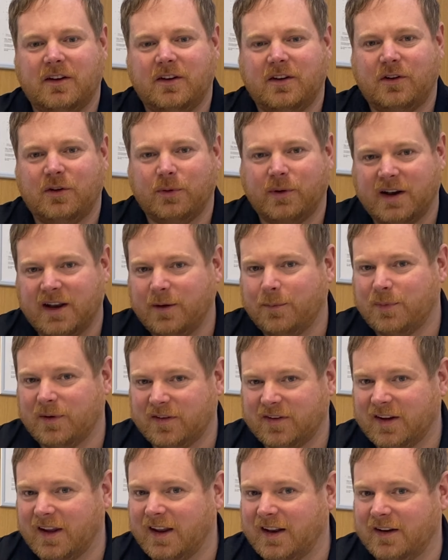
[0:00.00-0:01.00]

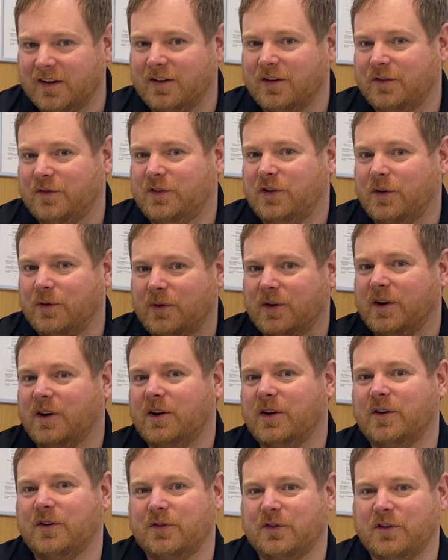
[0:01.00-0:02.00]
20% of
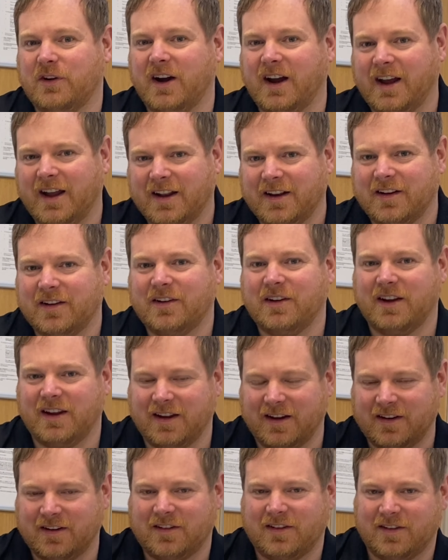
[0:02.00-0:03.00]
£2,500
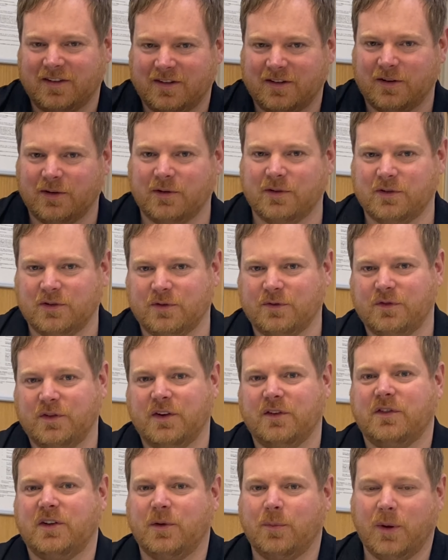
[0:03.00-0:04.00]
hits
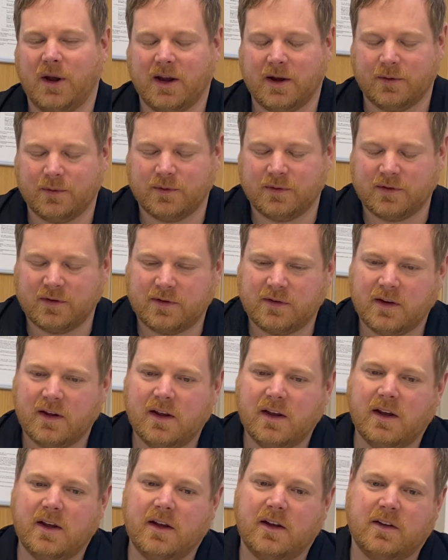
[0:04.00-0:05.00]
£250.
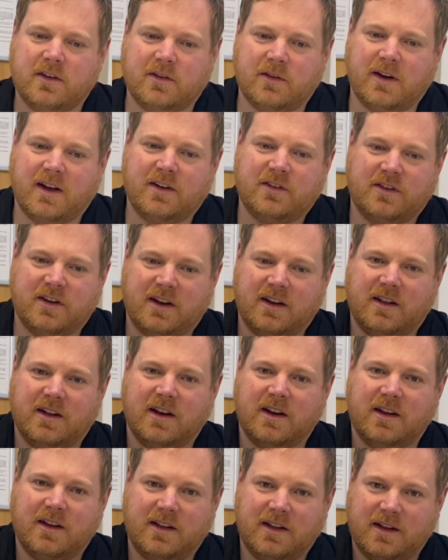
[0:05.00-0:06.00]
So actually
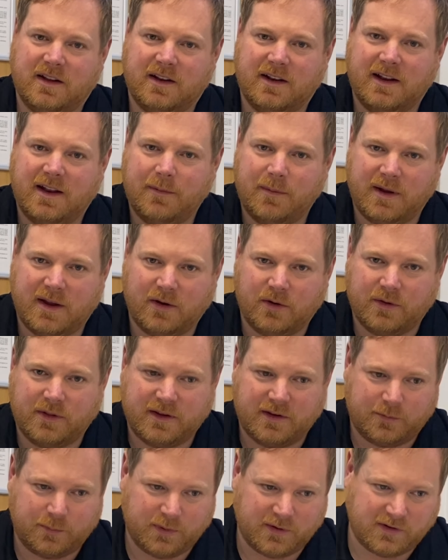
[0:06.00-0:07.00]
the limit on
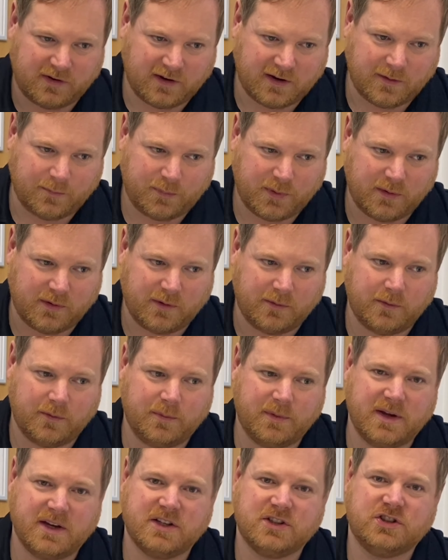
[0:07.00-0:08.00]
this particular building would
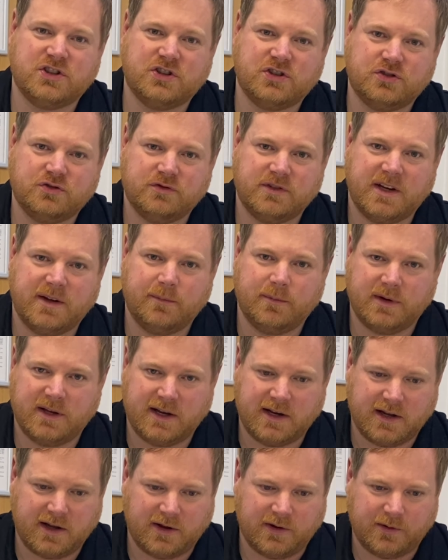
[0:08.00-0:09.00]
be extremely
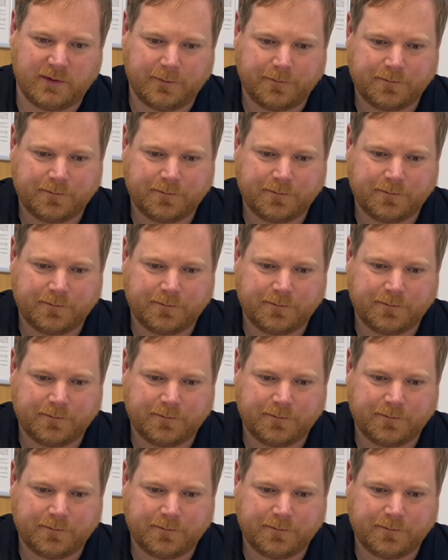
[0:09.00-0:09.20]
low.